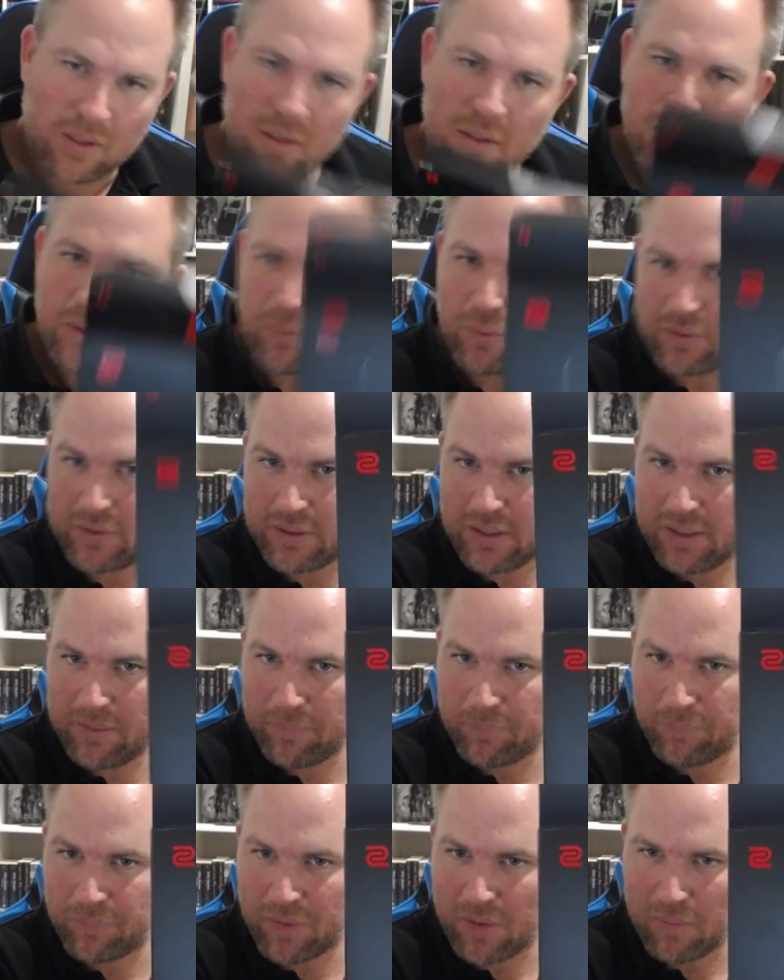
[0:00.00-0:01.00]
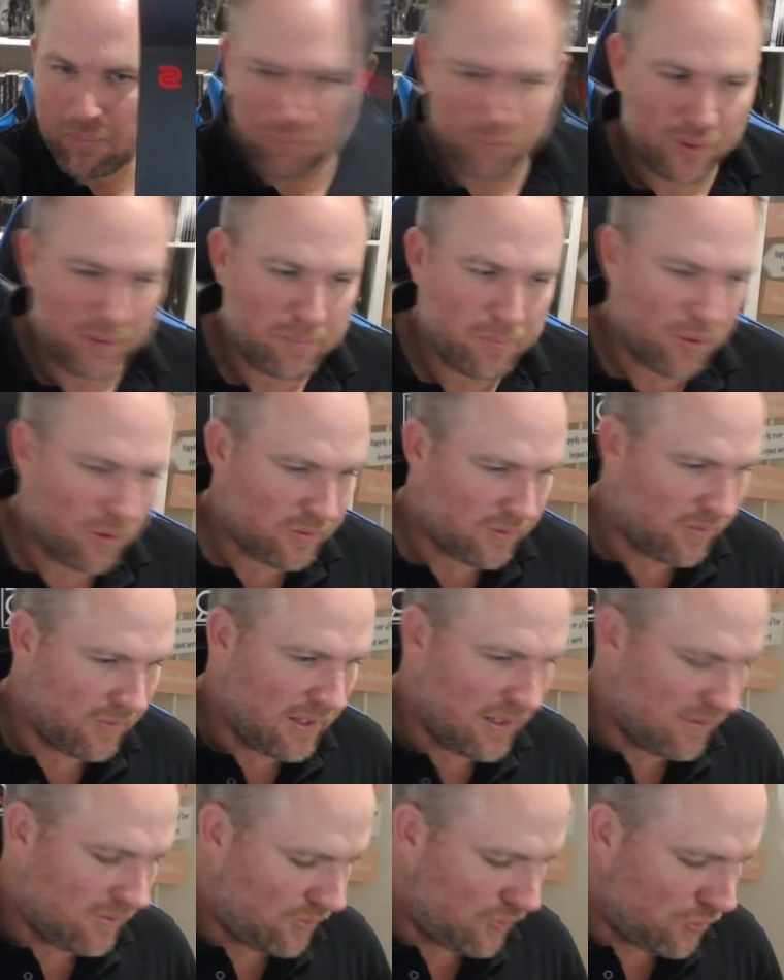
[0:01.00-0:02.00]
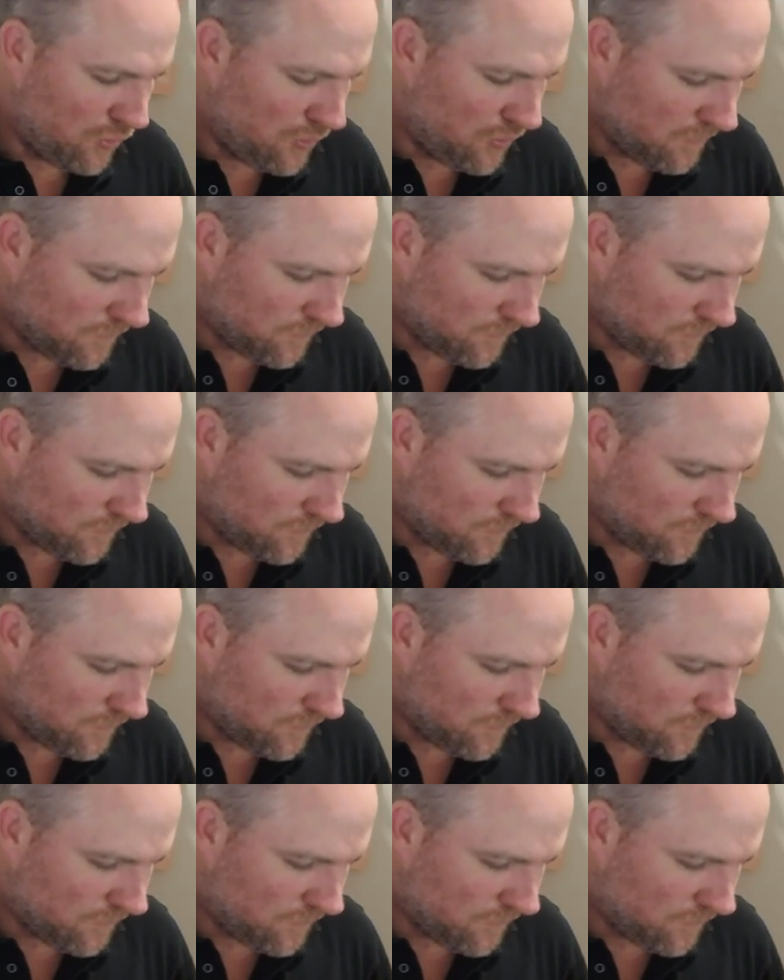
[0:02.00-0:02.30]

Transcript: Once again, pretty box of the S2.